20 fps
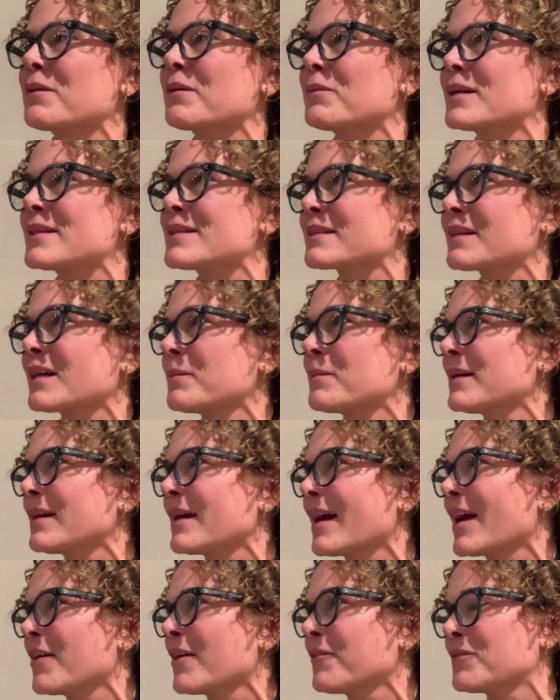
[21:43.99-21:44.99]
and what's
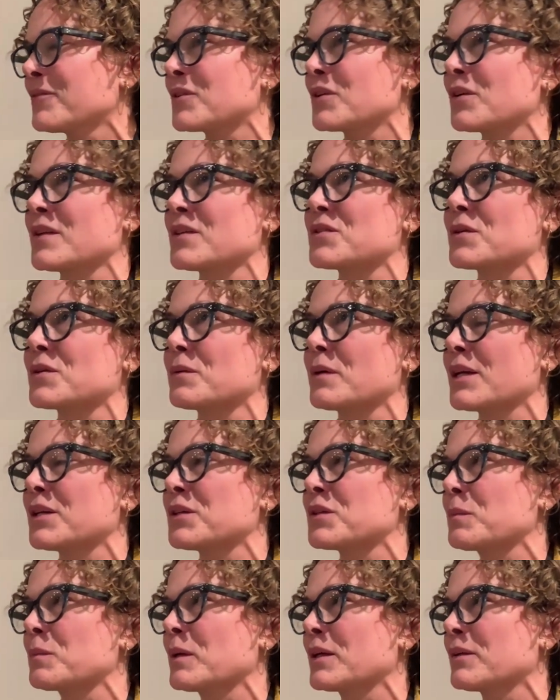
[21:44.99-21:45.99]
coming after this
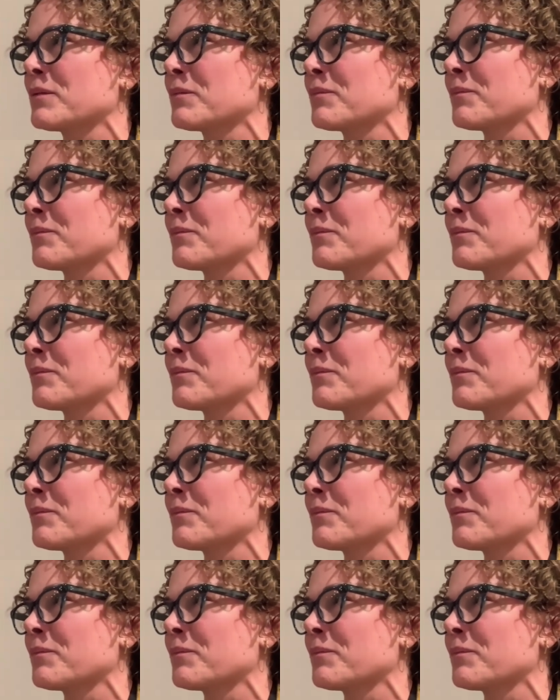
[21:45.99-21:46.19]
arrangement?